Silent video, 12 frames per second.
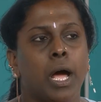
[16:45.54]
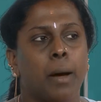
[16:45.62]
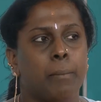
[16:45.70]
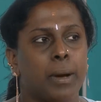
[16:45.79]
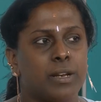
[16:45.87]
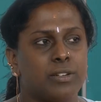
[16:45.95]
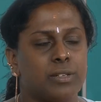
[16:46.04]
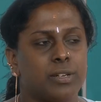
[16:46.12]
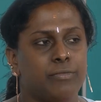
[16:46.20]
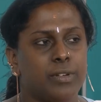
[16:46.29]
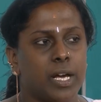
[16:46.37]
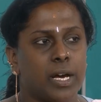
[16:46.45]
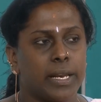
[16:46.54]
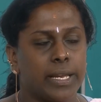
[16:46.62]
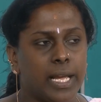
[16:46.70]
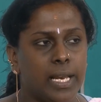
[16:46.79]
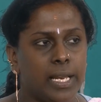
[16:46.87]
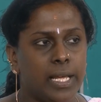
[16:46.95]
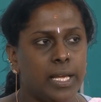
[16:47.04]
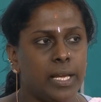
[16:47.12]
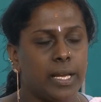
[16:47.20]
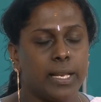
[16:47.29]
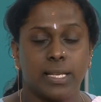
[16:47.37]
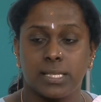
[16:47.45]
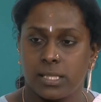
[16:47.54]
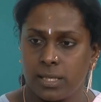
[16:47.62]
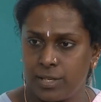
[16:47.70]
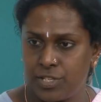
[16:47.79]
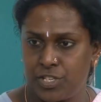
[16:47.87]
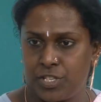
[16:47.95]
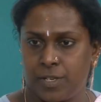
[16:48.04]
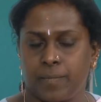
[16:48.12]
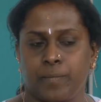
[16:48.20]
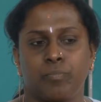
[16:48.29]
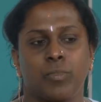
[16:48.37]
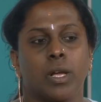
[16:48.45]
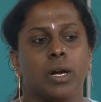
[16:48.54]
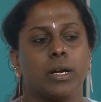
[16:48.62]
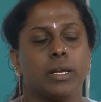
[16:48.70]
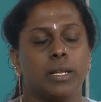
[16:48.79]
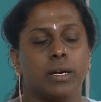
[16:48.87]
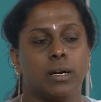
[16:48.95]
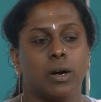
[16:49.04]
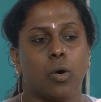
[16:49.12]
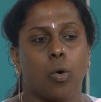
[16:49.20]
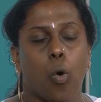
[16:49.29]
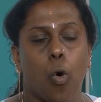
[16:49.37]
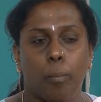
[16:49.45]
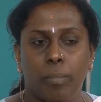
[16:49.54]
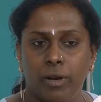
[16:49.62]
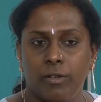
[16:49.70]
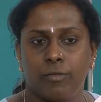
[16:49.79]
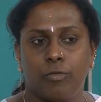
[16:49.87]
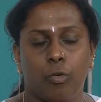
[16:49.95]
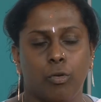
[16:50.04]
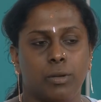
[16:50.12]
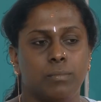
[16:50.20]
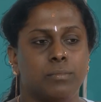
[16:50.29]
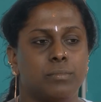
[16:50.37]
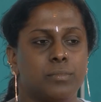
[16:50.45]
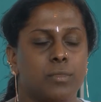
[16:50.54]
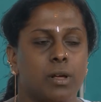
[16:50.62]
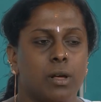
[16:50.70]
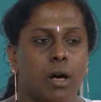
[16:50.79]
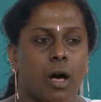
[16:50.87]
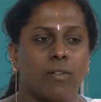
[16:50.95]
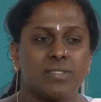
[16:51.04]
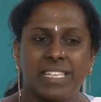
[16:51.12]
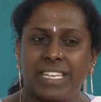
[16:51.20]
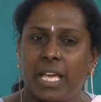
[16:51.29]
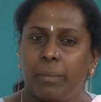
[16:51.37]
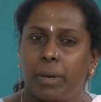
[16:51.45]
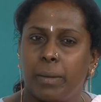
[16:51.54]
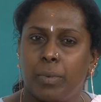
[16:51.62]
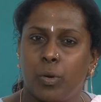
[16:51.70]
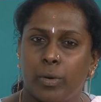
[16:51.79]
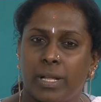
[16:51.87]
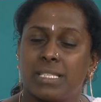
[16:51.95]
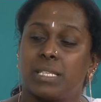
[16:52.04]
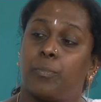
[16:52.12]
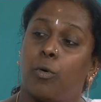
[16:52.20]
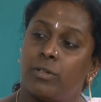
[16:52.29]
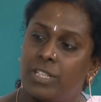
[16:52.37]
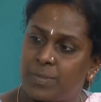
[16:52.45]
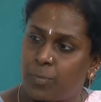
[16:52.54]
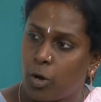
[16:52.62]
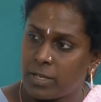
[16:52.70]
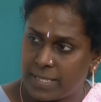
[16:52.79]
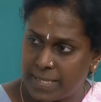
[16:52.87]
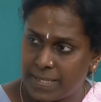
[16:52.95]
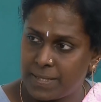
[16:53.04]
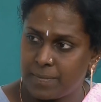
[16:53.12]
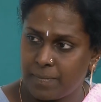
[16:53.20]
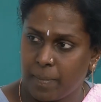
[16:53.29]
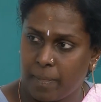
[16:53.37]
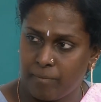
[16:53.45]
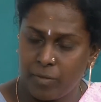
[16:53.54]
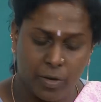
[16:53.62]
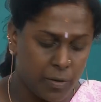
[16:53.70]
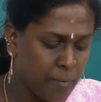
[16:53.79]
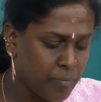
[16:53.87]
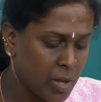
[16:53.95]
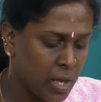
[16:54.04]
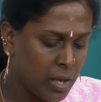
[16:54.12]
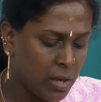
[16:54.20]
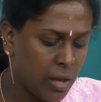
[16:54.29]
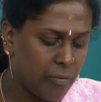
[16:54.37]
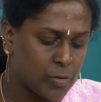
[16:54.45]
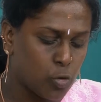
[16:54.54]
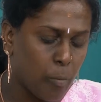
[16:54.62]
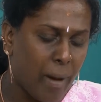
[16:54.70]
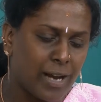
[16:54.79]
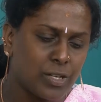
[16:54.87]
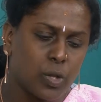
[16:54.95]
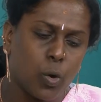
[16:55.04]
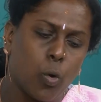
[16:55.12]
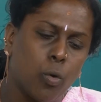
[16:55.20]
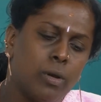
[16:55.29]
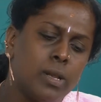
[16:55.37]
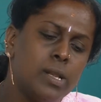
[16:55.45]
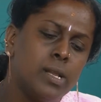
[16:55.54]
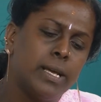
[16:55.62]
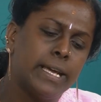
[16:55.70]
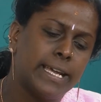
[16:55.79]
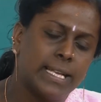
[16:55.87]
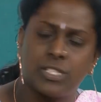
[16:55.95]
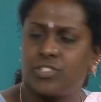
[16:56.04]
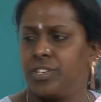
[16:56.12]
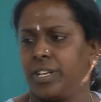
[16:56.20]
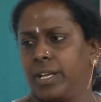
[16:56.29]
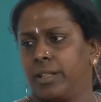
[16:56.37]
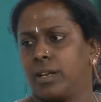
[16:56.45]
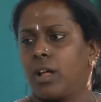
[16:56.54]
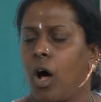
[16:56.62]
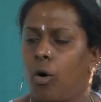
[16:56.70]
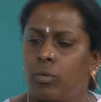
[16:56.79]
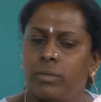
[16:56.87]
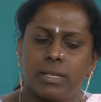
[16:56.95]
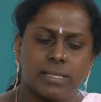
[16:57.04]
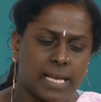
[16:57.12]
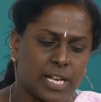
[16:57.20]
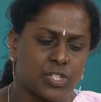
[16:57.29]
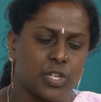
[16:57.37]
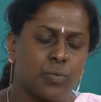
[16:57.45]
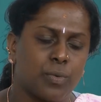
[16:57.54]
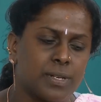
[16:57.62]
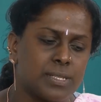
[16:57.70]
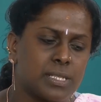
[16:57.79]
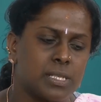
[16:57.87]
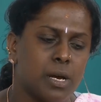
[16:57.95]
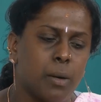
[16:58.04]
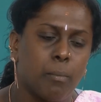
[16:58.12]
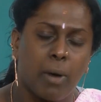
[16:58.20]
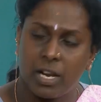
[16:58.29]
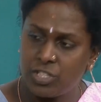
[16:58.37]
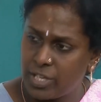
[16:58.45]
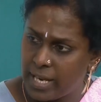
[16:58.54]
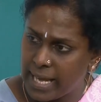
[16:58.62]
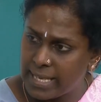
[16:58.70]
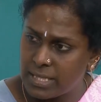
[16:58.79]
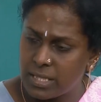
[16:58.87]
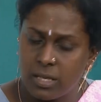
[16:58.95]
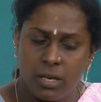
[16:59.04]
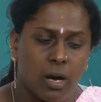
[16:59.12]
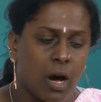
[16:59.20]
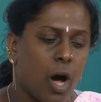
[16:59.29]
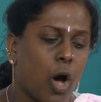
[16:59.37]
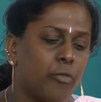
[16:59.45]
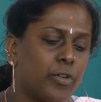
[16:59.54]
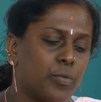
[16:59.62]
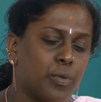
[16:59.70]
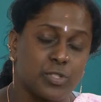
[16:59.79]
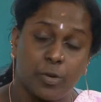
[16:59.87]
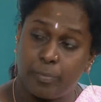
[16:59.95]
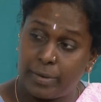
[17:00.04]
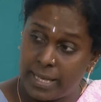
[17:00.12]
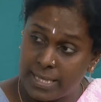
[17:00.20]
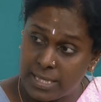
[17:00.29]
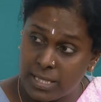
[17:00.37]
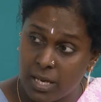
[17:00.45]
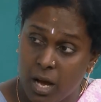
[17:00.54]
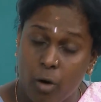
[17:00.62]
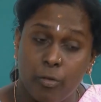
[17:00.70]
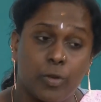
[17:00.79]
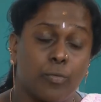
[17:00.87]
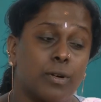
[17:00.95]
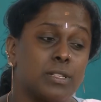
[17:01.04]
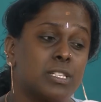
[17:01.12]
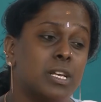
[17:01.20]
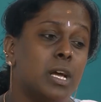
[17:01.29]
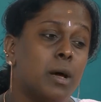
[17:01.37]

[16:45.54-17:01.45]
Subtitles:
But we are really in a search, in an open forum of seeking people who can support this process, If you go back to the whole history, that how the section was marginalized, how it was oppressed, how it was,